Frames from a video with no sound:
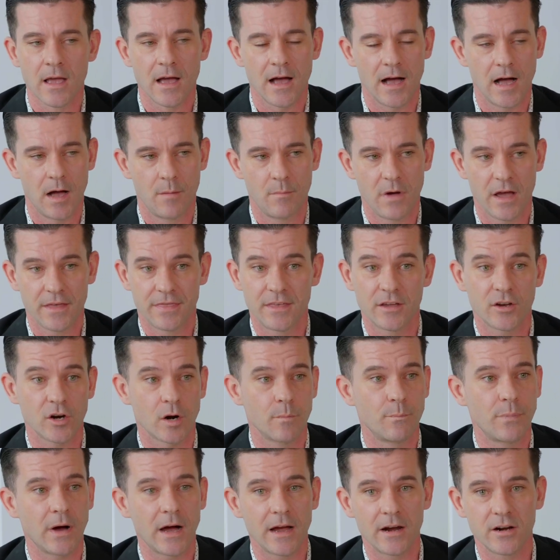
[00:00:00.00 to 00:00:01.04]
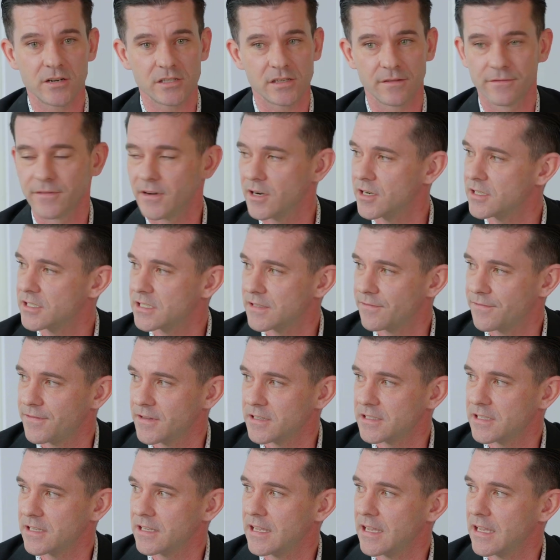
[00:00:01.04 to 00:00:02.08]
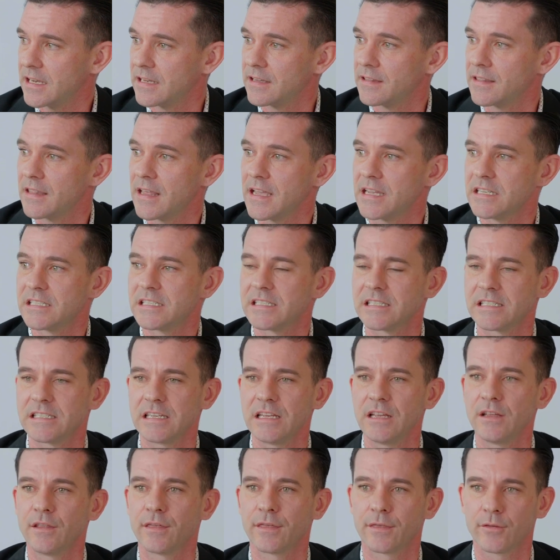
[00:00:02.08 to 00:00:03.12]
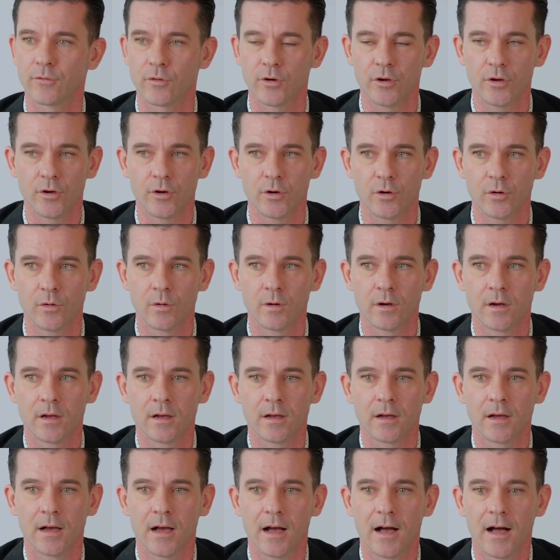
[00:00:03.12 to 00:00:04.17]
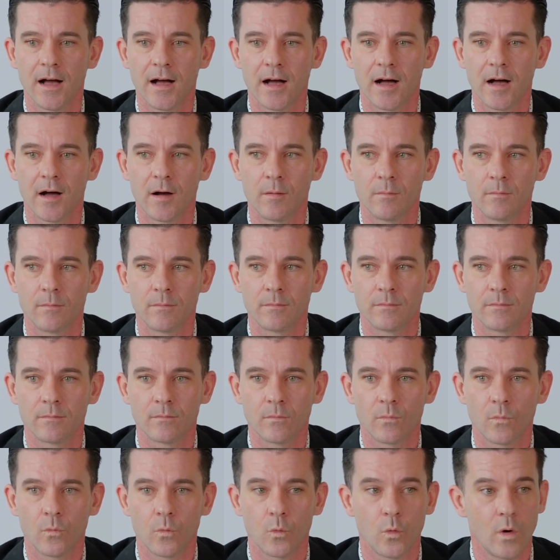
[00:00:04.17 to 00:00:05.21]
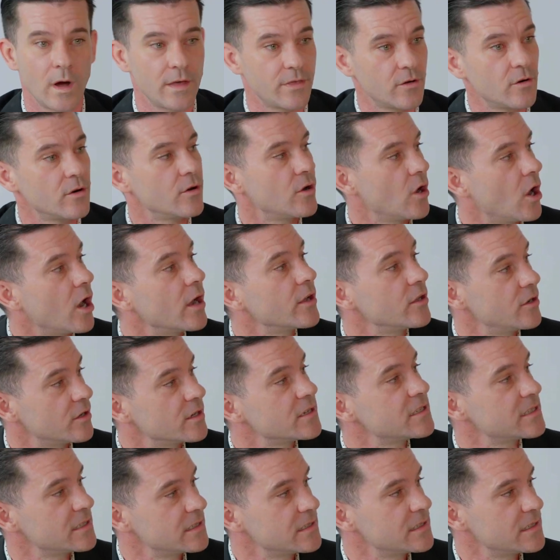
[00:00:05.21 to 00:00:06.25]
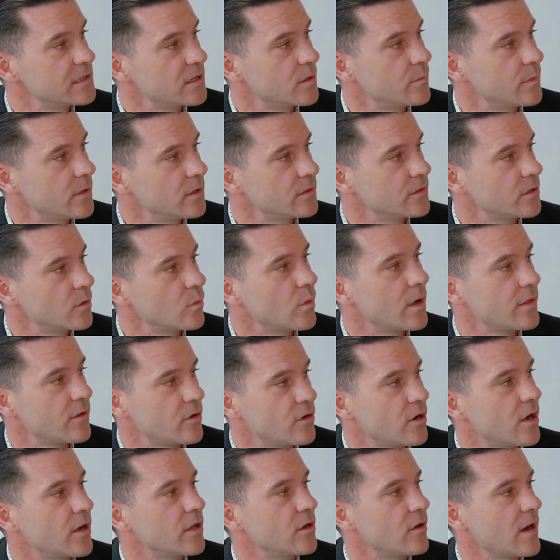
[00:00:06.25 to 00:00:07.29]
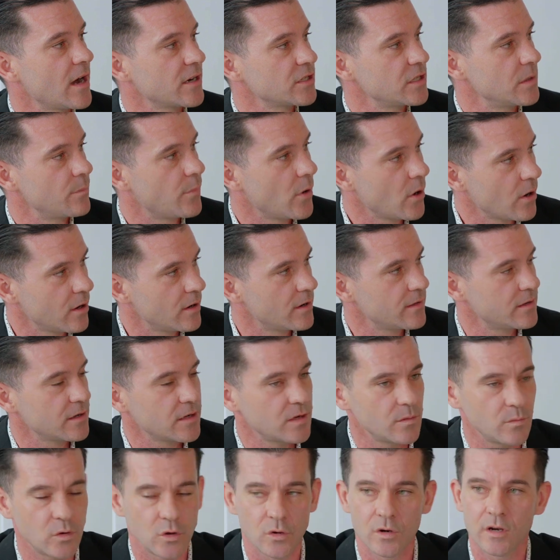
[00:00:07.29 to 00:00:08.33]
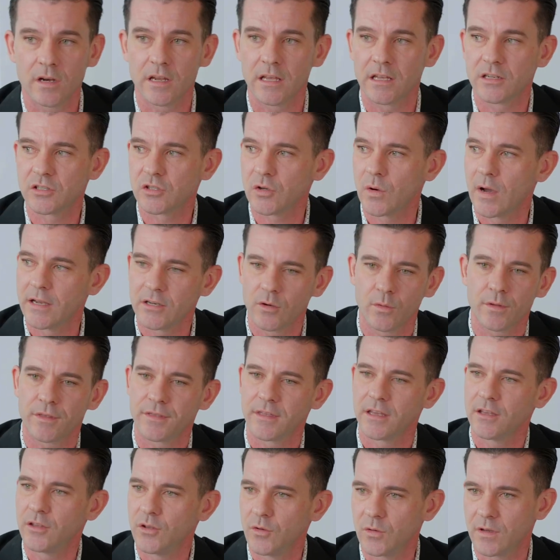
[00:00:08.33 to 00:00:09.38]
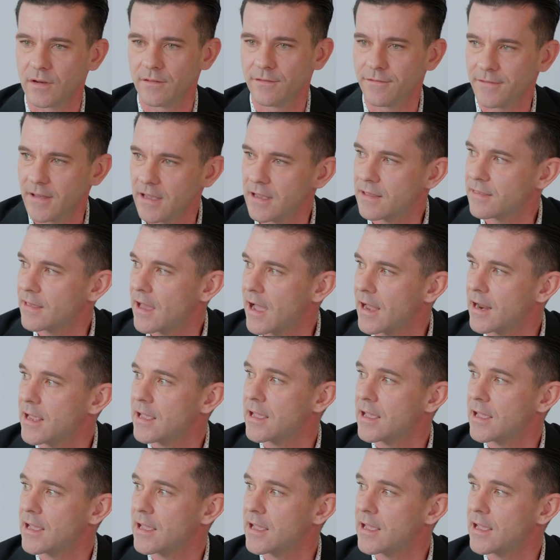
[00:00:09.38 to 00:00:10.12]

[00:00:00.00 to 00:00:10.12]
I think our buyers are very sophisticated and they see through whether or not you're a sincere builder, whether or not you're actually part of the community. And so I don't think you can fake that.